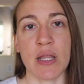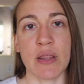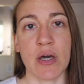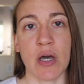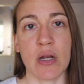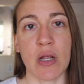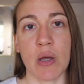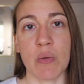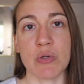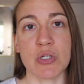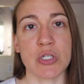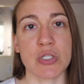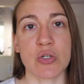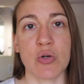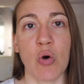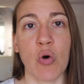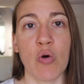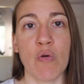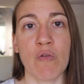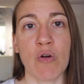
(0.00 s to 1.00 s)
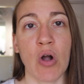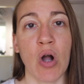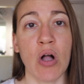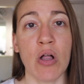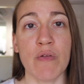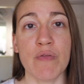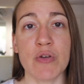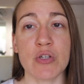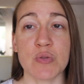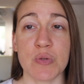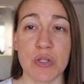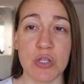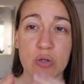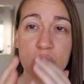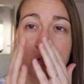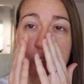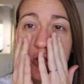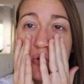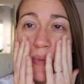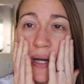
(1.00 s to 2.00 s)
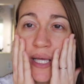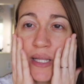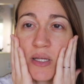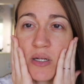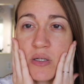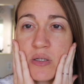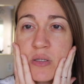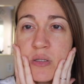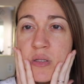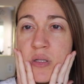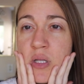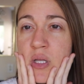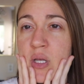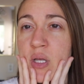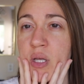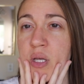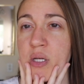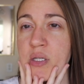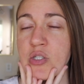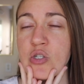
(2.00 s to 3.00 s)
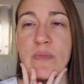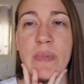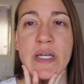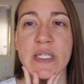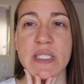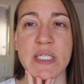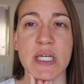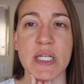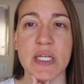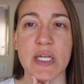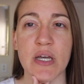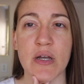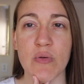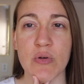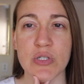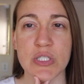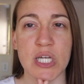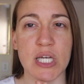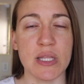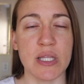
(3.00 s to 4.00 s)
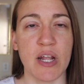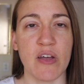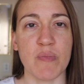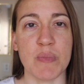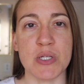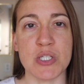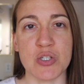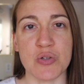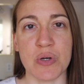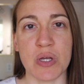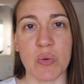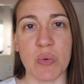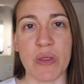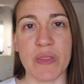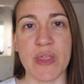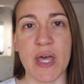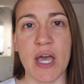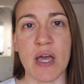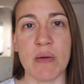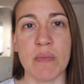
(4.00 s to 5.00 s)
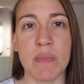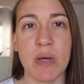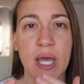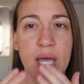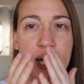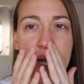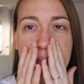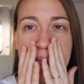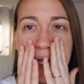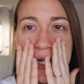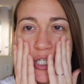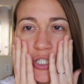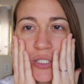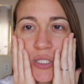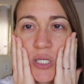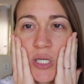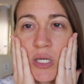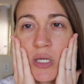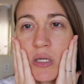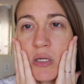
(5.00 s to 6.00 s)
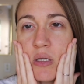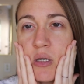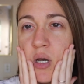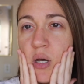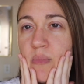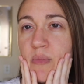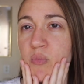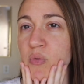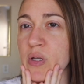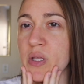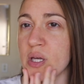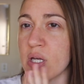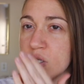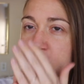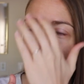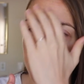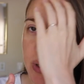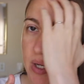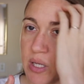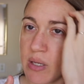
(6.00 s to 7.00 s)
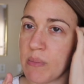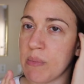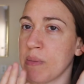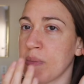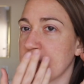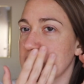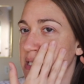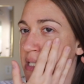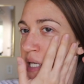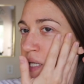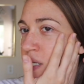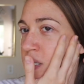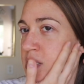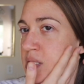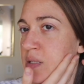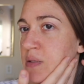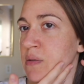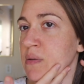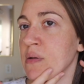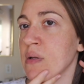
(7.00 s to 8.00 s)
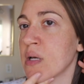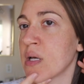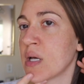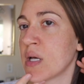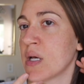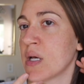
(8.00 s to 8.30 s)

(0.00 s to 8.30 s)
I thought I would just go over all of those with you, do my skincare routine that I've been doing with them, and I'm really enjoying. I mean, my skin is in